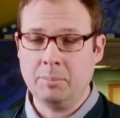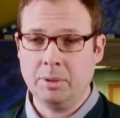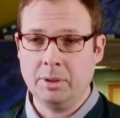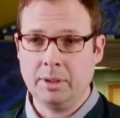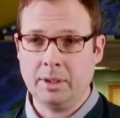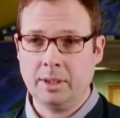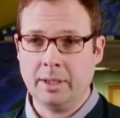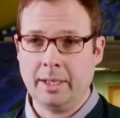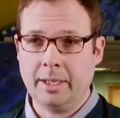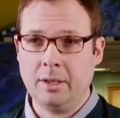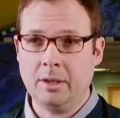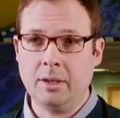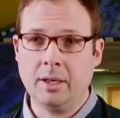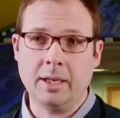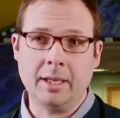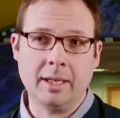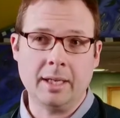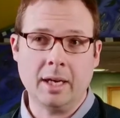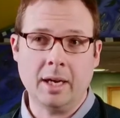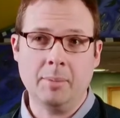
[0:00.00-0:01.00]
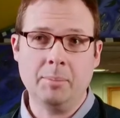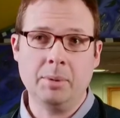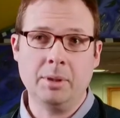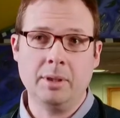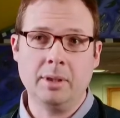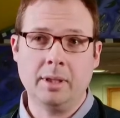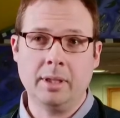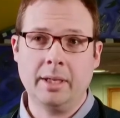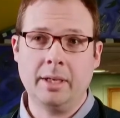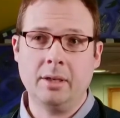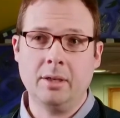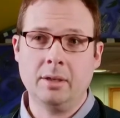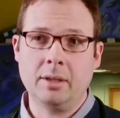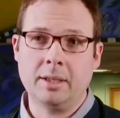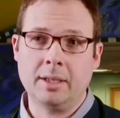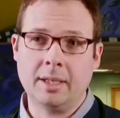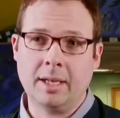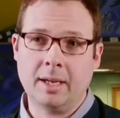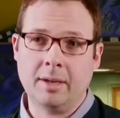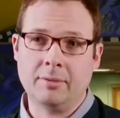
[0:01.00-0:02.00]
a little later and get up a little later
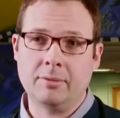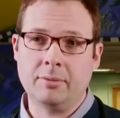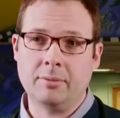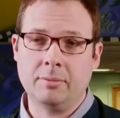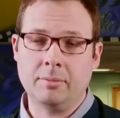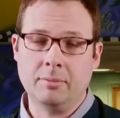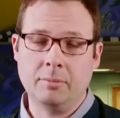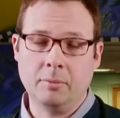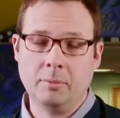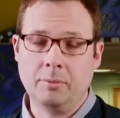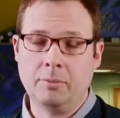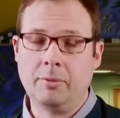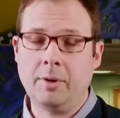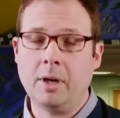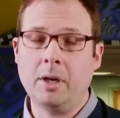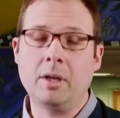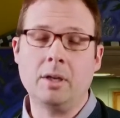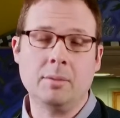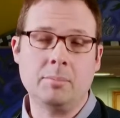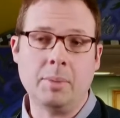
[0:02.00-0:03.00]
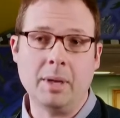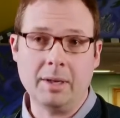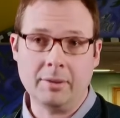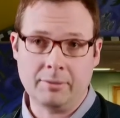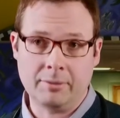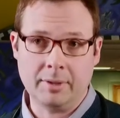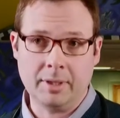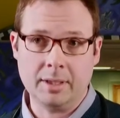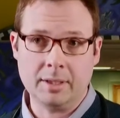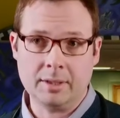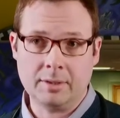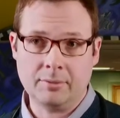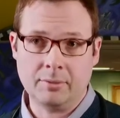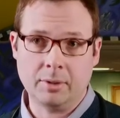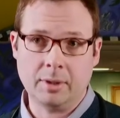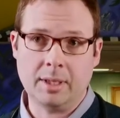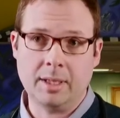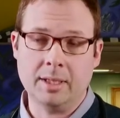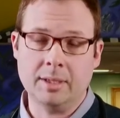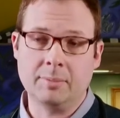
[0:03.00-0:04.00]
can have very good benefits
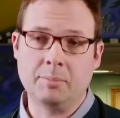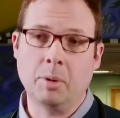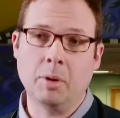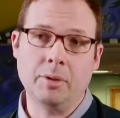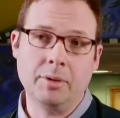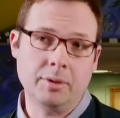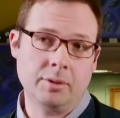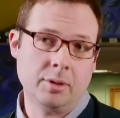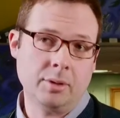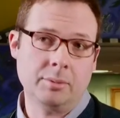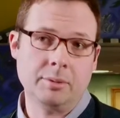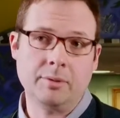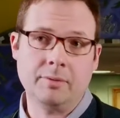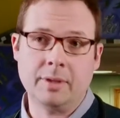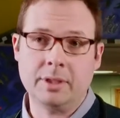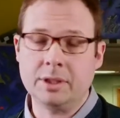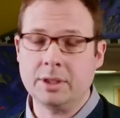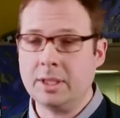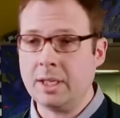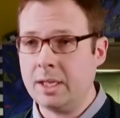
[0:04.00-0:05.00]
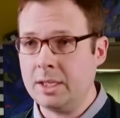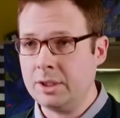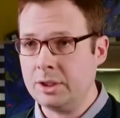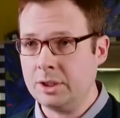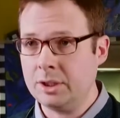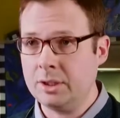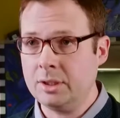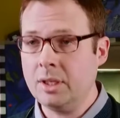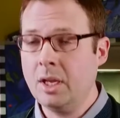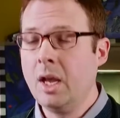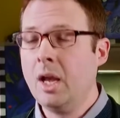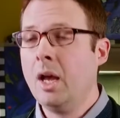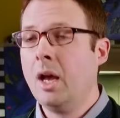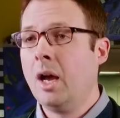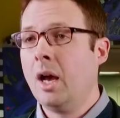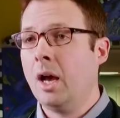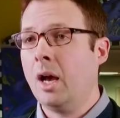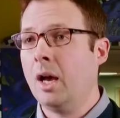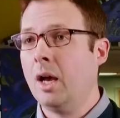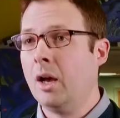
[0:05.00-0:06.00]
for kids, both in terms of education,
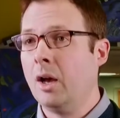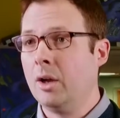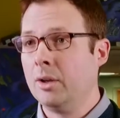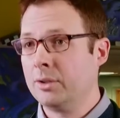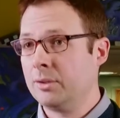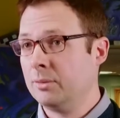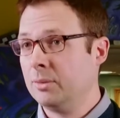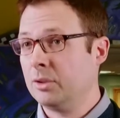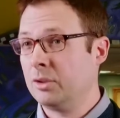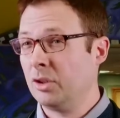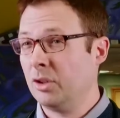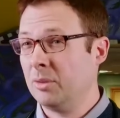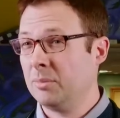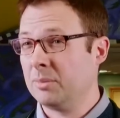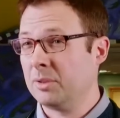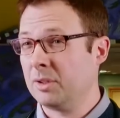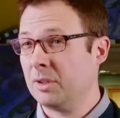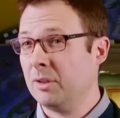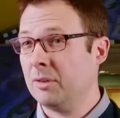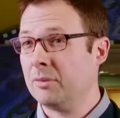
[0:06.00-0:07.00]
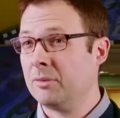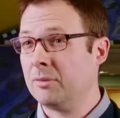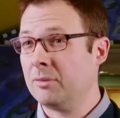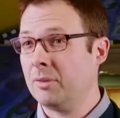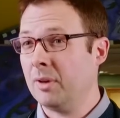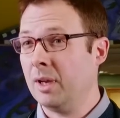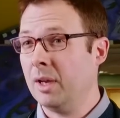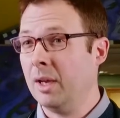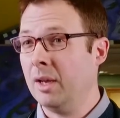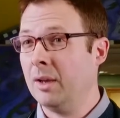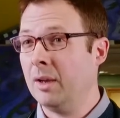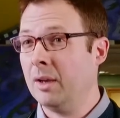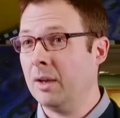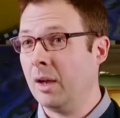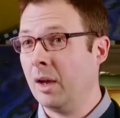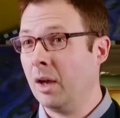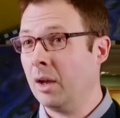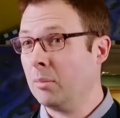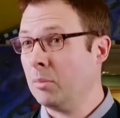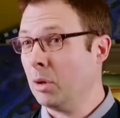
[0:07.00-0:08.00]
also in terms of
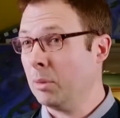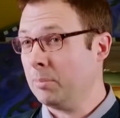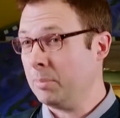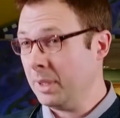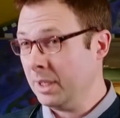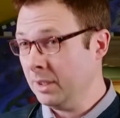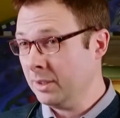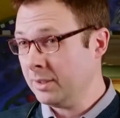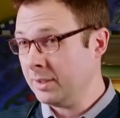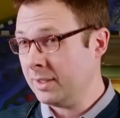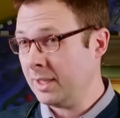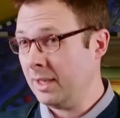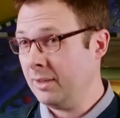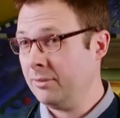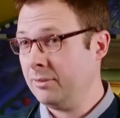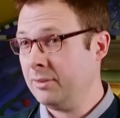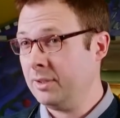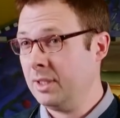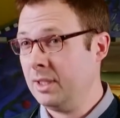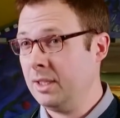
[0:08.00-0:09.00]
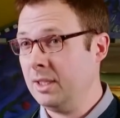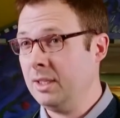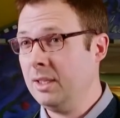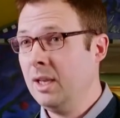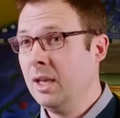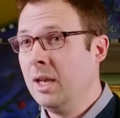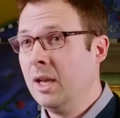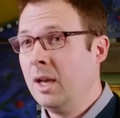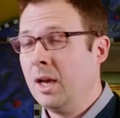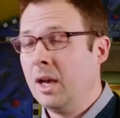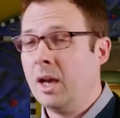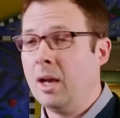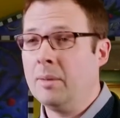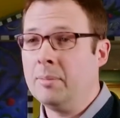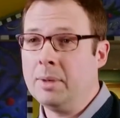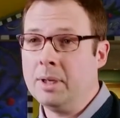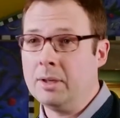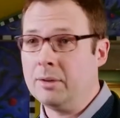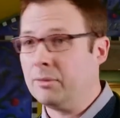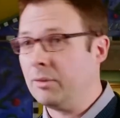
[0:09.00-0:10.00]
automobile safety,
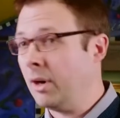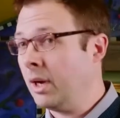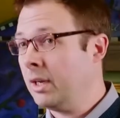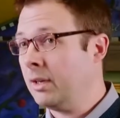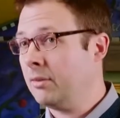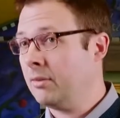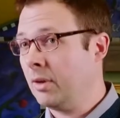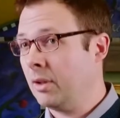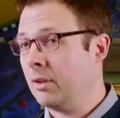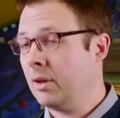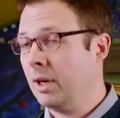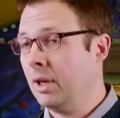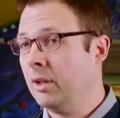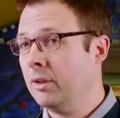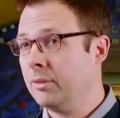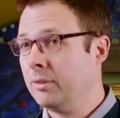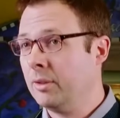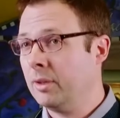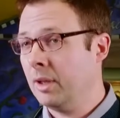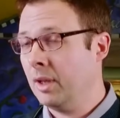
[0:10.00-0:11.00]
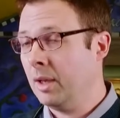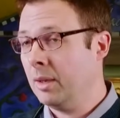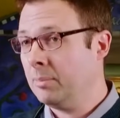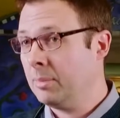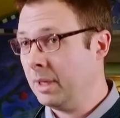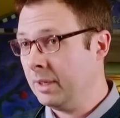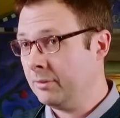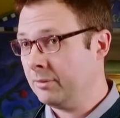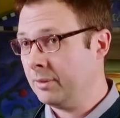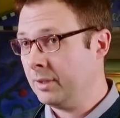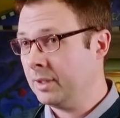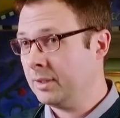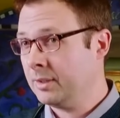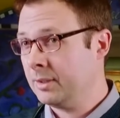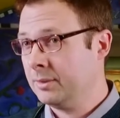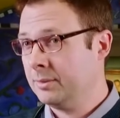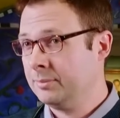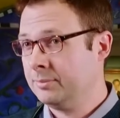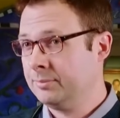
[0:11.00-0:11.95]
and a variety of other health benefits.